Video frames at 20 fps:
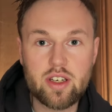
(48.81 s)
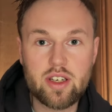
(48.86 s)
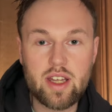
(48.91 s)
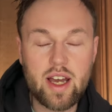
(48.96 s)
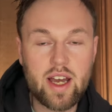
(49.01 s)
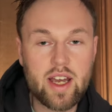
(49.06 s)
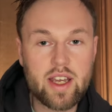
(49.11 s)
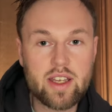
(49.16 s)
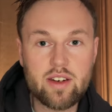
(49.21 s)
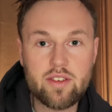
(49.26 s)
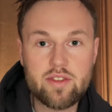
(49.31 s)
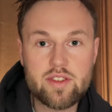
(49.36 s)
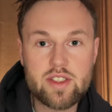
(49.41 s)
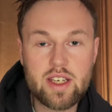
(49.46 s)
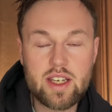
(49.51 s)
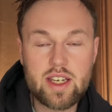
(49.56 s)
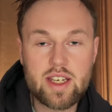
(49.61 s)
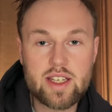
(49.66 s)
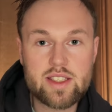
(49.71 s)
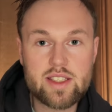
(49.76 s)
I N F
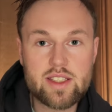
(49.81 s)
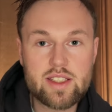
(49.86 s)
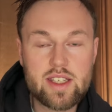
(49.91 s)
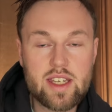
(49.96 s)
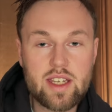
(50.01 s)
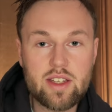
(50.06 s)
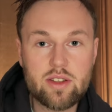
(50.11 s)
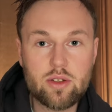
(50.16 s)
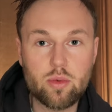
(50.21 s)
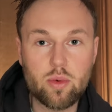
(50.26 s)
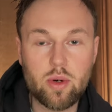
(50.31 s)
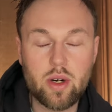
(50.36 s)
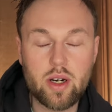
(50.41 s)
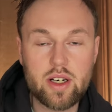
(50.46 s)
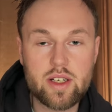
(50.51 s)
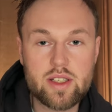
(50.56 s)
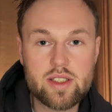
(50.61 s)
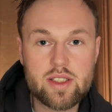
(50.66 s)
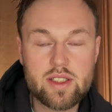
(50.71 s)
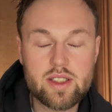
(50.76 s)
Js seek
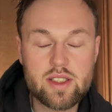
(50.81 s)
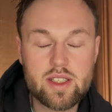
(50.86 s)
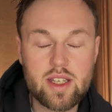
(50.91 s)
towards